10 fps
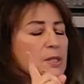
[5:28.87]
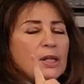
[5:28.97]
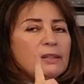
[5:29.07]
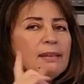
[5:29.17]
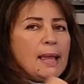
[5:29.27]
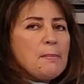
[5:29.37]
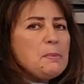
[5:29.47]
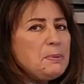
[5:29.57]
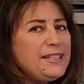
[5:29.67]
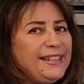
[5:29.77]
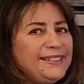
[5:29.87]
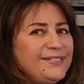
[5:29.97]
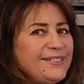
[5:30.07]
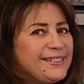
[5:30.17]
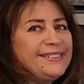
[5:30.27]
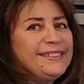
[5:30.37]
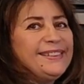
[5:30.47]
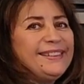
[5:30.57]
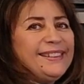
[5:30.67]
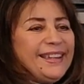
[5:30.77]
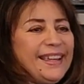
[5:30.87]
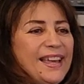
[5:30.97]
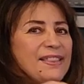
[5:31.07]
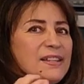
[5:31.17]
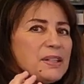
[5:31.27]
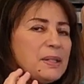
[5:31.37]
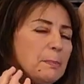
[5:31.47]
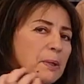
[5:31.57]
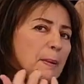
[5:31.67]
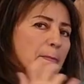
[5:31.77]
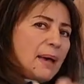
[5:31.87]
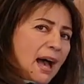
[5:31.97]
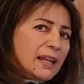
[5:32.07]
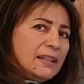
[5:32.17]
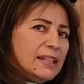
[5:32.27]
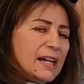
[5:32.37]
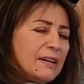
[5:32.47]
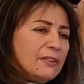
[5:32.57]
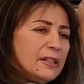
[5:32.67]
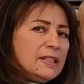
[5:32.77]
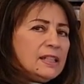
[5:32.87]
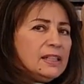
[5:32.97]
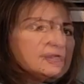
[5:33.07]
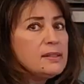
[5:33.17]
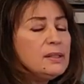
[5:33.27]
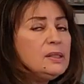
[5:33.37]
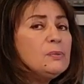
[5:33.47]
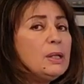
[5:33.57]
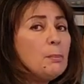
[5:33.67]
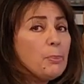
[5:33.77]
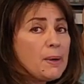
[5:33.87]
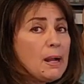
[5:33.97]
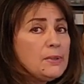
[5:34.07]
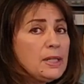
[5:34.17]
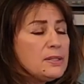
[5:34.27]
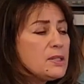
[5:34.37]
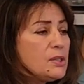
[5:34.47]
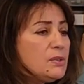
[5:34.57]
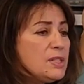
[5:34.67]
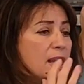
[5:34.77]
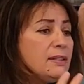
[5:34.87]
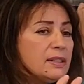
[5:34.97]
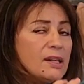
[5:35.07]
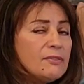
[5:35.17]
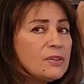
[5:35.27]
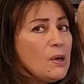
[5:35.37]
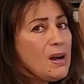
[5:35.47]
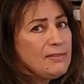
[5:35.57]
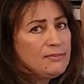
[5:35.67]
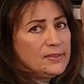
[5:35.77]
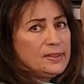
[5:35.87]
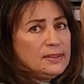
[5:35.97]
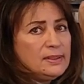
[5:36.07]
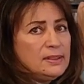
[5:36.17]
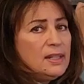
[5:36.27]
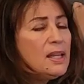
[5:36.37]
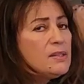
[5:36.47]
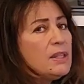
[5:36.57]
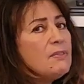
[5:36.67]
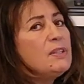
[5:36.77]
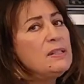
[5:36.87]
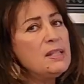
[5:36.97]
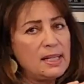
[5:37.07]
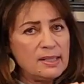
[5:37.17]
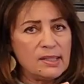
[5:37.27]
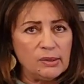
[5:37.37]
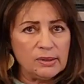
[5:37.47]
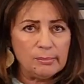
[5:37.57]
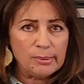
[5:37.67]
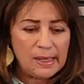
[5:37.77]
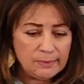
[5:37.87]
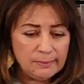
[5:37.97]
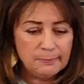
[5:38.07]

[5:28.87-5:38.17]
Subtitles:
lamb and potatoes, and then you're going to put it back in the oven. You want to brown it, so you take the cover off and you give it a nice golden brown.